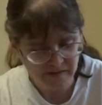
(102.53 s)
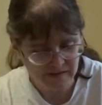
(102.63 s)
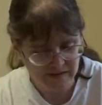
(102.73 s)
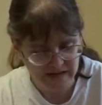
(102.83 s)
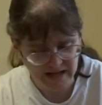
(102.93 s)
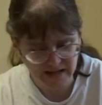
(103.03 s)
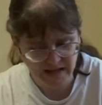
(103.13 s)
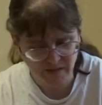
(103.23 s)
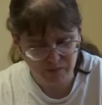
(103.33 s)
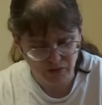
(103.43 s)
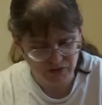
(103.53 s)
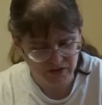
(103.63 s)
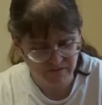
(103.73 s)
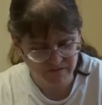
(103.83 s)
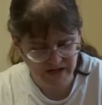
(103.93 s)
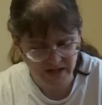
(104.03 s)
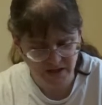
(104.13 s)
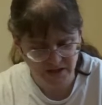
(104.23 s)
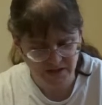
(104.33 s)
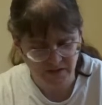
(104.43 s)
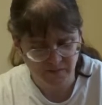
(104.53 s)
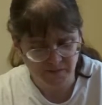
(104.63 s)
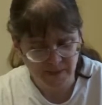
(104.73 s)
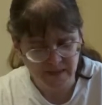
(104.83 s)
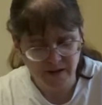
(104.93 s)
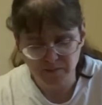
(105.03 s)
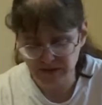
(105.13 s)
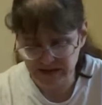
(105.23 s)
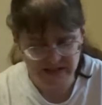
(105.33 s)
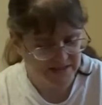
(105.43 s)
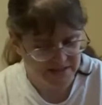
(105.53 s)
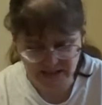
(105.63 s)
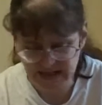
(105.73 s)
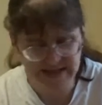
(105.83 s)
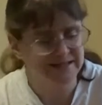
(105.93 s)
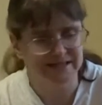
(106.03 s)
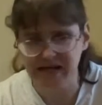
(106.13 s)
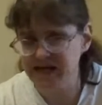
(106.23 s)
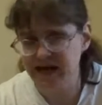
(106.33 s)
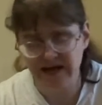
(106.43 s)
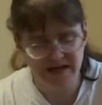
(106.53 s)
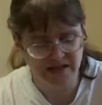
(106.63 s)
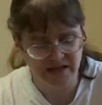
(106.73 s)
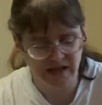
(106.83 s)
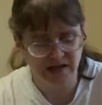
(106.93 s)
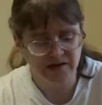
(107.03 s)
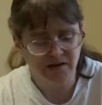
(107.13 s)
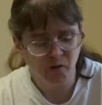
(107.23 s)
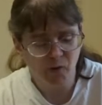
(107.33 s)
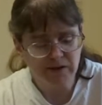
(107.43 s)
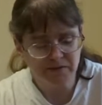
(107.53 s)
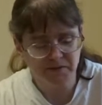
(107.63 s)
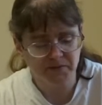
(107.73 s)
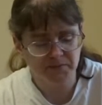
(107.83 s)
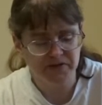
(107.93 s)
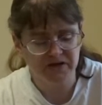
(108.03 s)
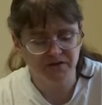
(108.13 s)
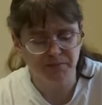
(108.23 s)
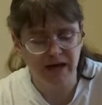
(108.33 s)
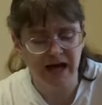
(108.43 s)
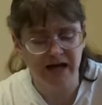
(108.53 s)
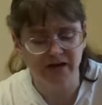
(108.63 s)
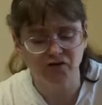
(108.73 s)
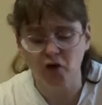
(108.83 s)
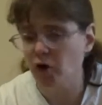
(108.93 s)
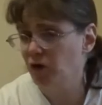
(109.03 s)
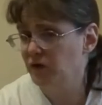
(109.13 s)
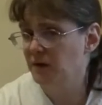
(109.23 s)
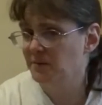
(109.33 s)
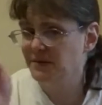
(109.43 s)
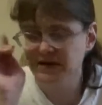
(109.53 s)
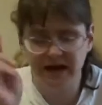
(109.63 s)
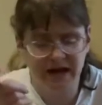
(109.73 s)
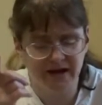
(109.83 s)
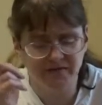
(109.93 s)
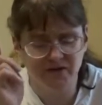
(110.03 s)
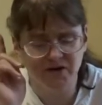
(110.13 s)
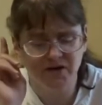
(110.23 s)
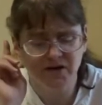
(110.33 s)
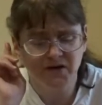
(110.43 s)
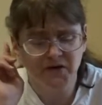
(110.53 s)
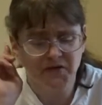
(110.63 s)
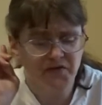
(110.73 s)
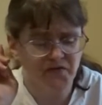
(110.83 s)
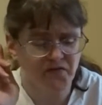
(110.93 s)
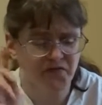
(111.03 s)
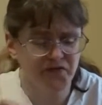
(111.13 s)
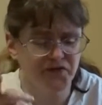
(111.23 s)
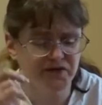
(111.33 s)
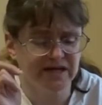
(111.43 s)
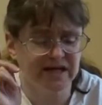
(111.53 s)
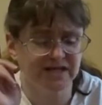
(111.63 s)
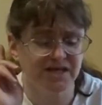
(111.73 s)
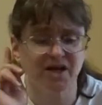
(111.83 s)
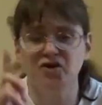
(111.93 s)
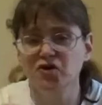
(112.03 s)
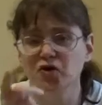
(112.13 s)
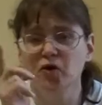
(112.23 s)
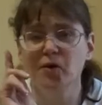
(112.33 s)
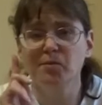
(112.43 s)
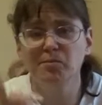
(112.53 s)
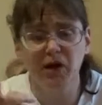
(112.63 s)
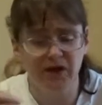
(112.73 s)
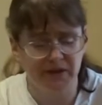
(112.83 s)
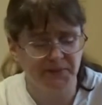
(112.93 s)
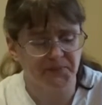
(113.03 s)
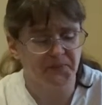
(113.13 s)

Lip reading: Then they burned their fingers, but they did not say anything because Pa had told them never to touch a new bullet.